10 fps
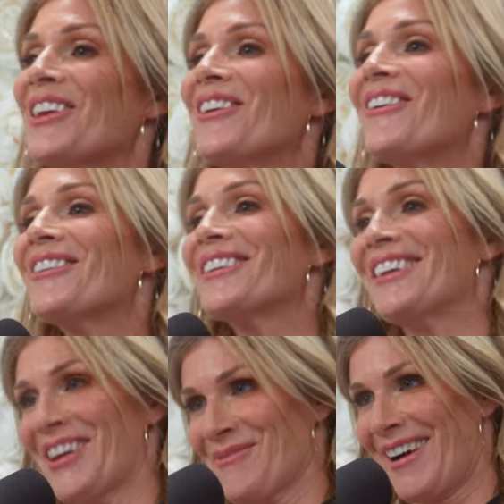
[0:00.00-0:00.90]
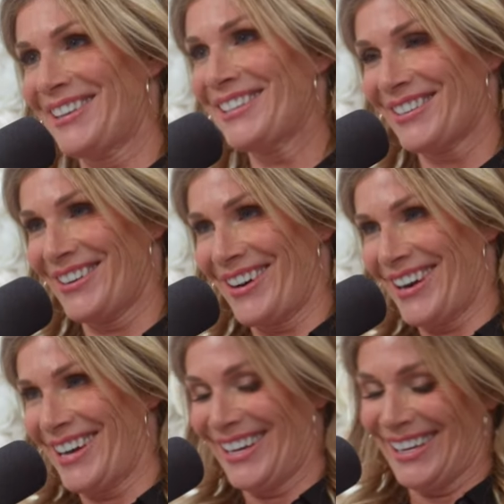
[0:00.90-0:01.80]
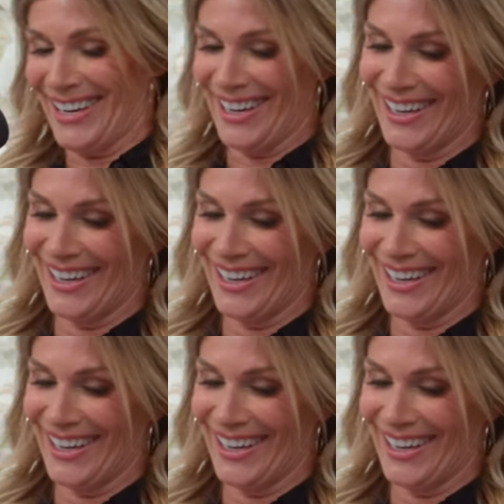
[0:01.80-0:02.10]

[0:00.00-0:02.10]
go, you only I was knew like, my if you story. only knew. Yeah.